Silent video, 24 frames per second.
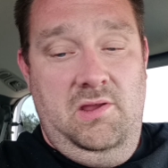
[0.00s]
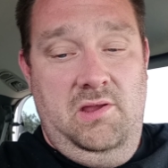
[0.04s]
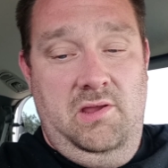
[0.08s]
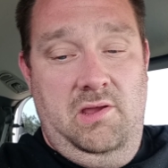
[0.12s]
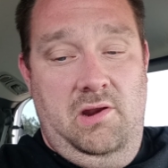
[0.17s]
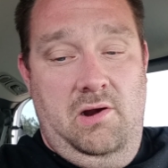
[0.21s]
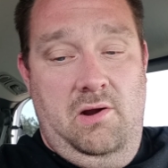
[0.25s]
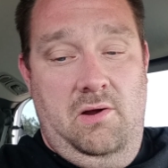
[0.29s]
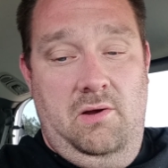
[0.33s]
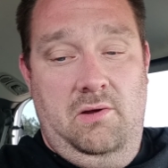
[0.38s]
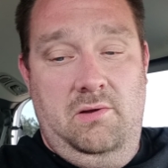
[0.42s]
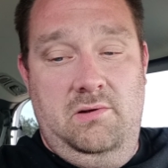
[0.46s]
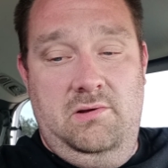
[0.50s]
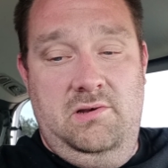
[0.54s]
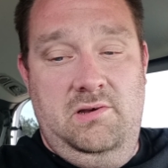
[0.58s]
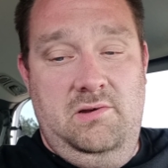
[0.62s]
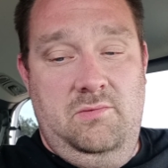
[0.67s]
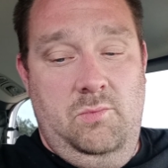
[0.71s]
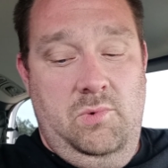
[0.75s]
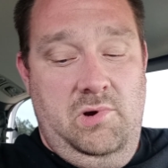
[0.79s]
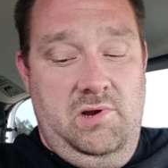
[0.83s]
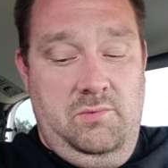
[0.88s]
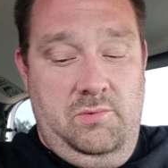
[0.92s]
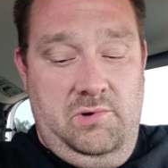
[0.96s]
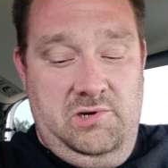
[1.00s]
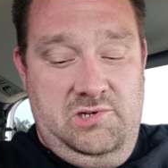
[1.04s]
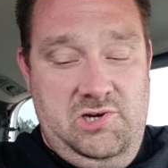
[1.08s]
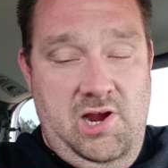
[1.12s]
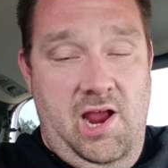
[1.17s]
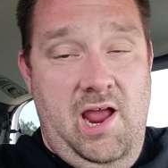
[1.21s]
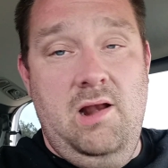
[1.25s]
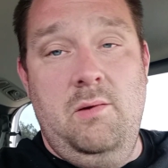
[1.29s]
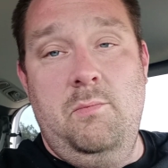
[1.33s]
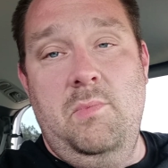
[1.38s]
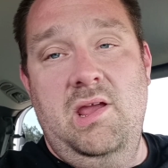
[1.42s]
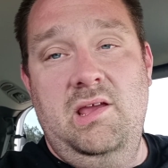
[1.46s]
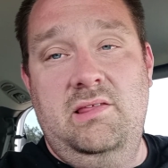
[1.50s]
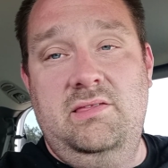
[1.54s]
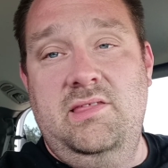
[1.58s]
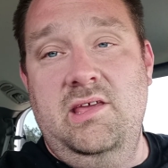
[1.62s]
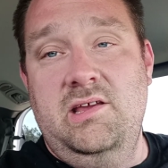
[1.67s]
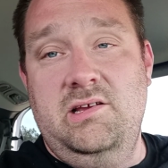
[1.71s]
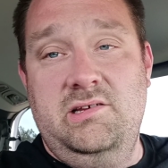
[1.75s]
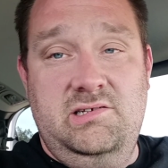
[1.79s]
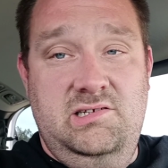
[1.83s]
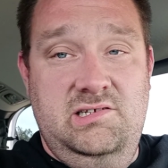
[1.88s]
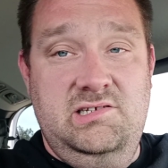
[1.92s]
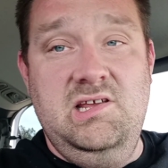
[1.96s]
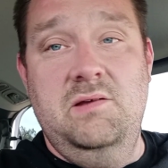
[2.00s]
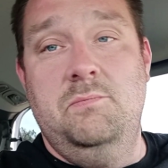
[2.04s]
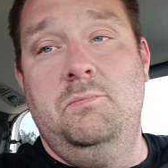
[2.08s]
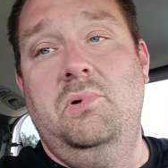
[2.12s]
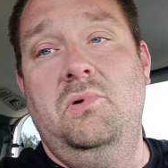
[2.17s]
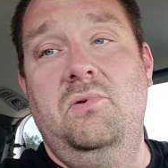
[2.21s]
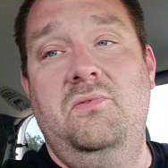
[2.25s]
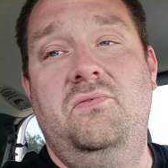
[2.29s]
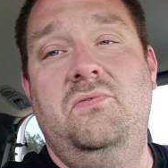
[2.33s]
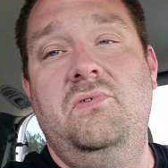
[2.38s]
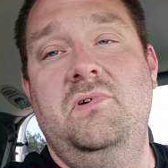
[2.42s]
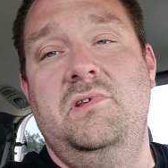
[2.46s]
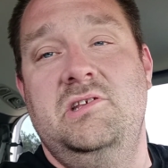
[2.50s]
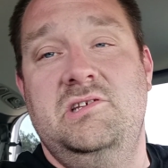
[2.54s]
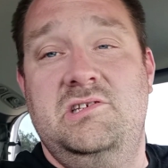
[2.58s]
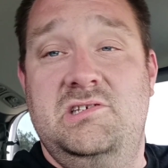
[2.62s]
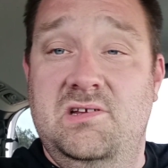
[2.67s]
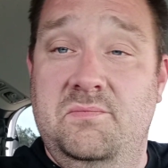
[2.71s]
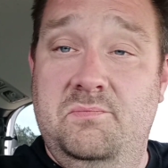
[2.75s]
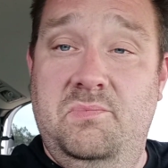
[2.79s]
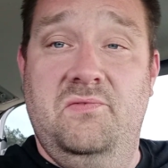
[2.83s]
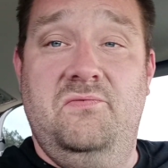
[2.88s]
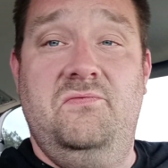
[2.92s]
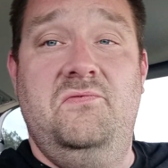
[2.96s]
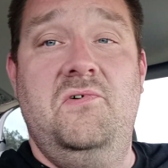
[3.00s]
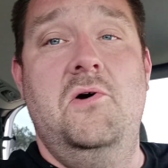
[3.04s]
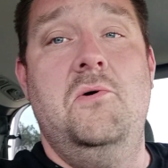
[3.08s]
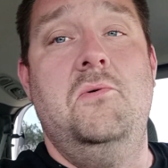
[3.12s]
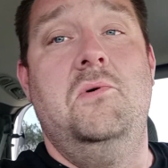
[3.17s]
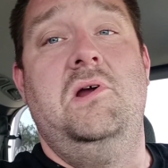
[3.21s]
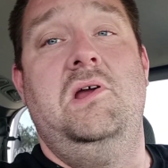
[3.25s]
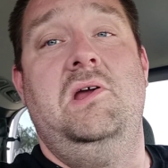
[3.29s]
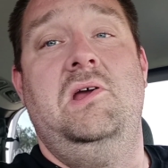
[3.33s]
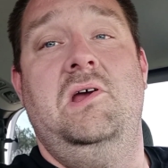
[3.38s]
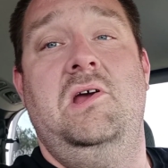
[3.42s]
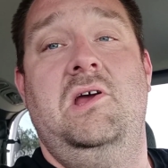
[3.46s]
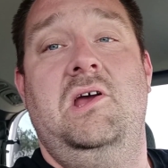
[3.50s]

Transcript: We try to make things simple for the simple folk.